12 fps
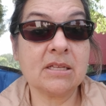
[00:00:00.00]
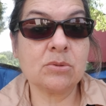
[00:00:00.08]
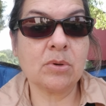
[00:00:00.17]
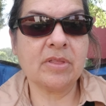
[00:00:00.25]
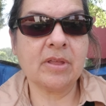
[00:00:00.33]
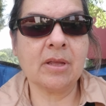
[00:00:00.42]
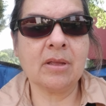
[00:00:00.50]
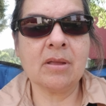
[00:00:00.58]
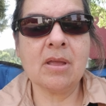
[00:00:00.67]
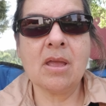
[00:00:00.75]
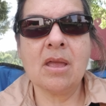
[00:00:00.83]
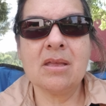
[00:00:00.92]
sort of thing.
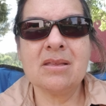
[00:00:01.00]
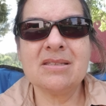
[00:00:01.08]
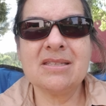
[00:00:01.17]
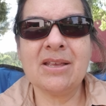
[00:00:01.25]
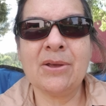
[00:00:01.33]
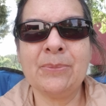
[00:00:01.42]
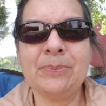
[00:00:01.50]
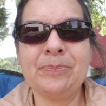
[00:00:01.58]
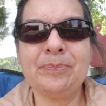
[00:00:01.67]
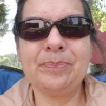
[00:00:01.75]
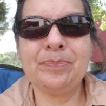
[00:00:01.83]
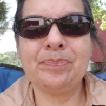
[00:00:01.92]
So,
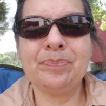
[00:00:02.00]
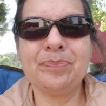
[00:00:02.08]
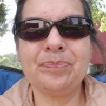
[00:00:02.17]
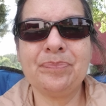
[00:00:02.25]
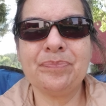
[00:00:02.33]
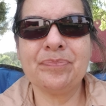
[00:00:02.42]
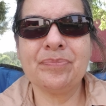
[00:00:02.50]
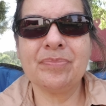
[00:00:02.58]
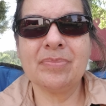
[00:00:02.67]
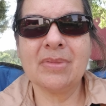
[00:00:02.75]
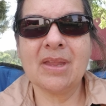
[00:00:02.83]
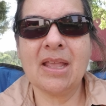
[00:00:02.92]

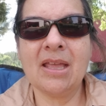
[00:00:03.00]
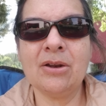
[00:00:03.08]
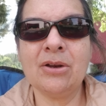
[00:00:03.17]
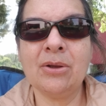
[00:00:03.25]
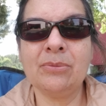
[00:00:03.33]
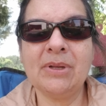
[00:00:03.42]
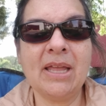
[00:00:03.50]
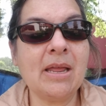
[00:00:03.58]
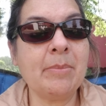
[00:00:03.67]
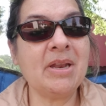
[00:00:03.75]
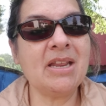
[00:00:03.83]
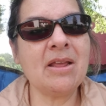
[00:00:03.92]
I don't know. It
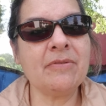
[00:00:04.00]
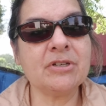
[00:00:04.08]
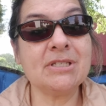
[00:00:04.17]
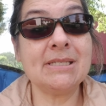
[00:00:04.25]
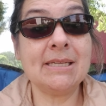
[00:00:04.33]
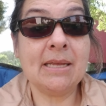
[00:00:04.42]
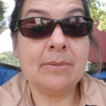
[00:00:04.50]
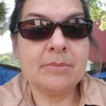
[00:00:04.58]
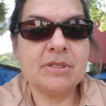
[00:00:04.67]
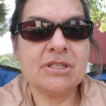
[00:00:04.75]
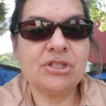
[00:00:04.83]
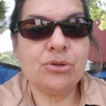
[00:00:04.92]
never
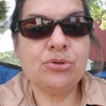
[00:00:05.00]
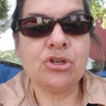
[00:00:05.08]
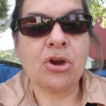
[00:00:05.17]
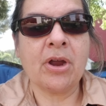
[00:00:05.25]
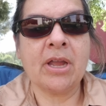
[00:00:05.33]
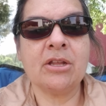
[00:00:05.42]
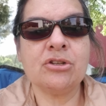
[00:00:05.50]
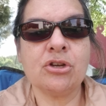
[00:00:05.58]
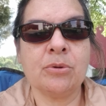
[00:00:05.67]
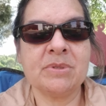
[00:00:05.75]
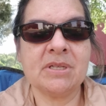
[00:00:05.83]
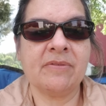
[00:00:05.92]
seems too jarring in
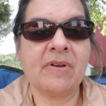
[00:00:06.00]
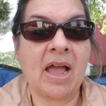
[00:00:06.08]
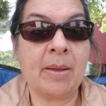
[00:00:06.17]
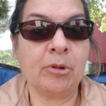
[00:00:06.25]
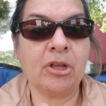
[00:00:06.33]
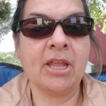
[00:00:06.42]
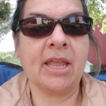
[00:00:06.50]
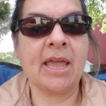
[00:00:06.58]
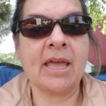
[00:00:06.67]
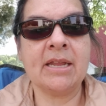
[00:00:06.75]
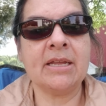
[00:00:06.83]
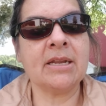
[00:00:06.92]
terms of I'm looking
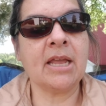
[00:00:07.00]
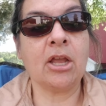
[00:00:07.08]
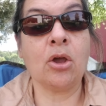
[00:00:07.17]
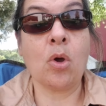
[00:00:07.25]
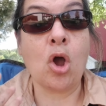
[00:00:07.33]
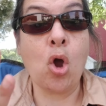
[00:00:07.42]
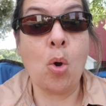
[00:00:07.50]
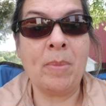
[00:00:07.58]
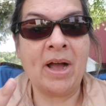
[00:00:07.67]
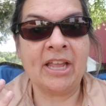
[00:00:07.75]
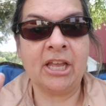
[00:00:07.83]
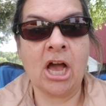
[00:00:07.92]
at it and I go, oh
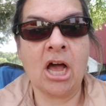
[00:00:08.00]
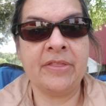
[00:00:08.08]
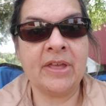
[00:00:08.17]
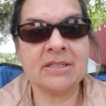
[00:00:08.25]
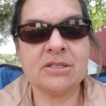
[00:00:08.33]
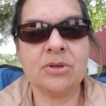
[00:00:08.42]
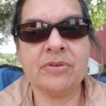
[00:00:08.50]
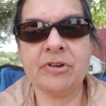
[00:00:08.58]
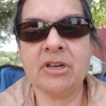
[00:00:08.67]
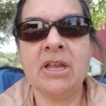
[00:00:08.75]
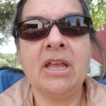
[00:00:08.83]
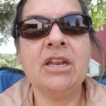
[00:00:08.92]
my God, that's so
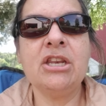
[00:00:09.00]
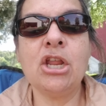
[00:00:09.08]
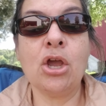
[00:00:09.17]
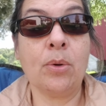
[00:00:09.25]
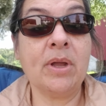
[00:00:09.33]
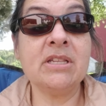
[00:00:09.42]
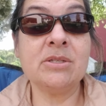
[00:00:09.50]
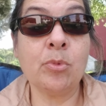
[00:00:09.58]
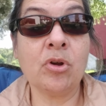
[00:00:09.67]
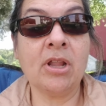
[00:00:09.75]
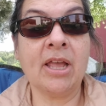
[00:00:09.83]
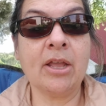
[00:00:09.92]
different. No, it's
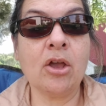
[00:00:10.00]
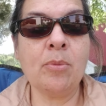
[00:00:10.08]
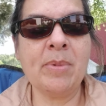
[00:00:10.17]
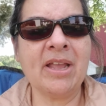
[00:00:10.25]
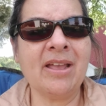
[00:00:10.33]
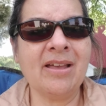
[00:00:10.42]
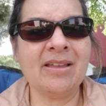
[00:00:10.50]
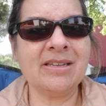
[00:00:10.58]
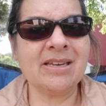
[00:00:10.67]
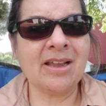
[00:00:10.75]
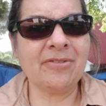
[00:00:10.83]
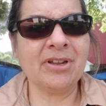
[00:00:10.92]
more like, oh my God,
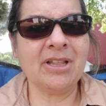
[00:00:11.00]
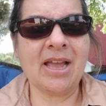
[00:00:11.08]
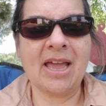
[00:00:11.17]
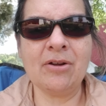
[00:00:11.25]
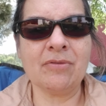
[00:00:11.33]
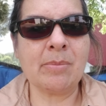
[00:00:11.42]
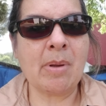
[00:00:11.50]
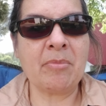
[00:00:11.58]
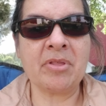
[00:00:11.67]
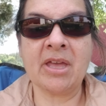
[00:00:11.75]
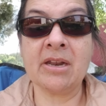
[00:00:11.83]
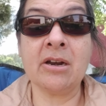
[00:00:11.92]
did I really? I don't remember
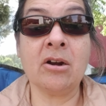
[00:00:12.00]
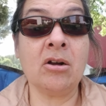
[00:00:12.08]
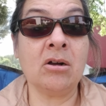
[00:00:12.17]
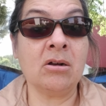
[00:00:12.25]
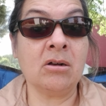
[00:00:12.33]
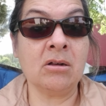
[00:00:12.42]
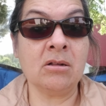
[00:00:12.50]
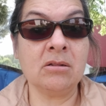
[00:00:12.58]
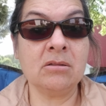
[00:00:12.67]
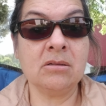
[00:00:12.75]
that at all.